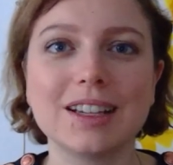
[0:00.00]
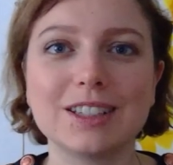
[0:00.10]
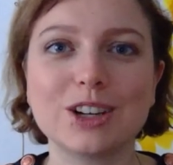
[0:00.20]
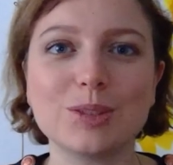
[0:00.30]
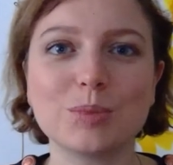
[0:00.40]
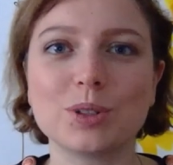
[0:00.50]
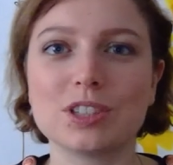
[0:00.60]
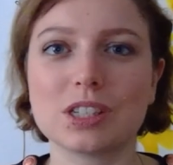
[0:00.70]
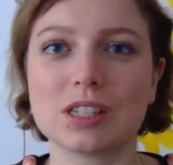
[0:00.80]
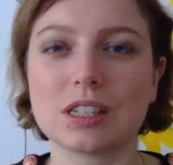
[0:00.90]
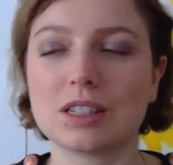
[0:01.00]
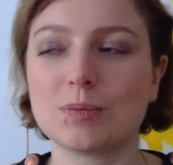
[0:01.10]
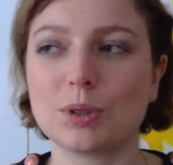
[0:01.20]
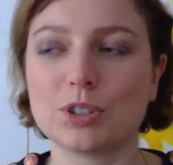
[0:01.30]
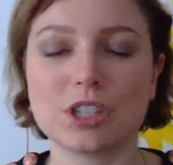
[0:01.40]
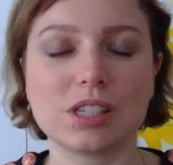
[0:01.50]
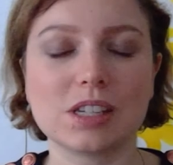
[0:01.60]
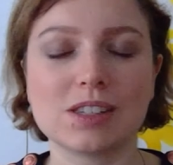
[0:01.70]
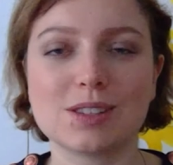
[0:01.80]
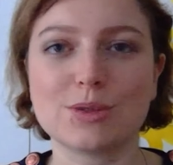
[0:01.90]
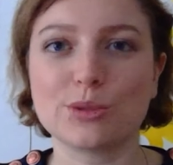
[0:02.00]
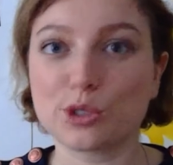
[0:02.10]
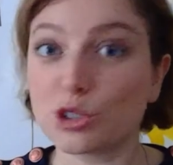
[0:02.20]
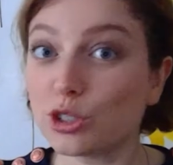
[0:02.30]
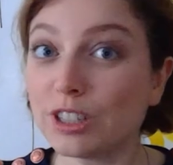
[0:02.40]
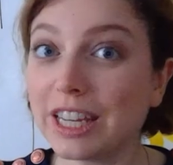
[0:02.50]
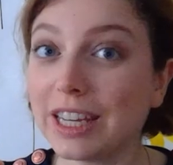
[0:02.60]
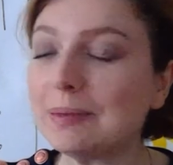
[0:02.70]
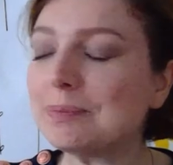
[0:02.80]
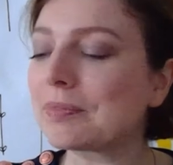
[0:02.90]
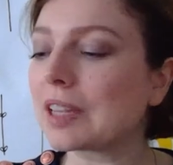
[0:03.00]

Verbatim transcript: yarn purchases, nor should he.